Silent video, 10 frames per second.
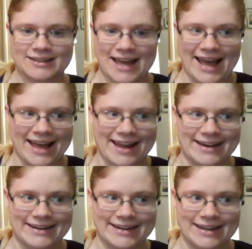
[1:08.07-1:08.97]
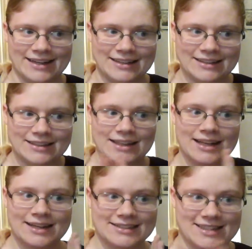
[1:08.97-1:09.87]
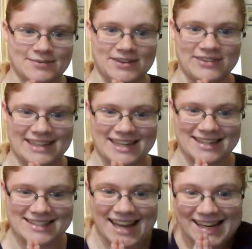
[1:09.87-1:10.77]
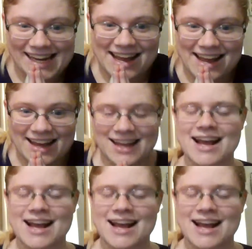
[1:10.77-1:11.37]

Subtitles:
and it's going to be really exciting,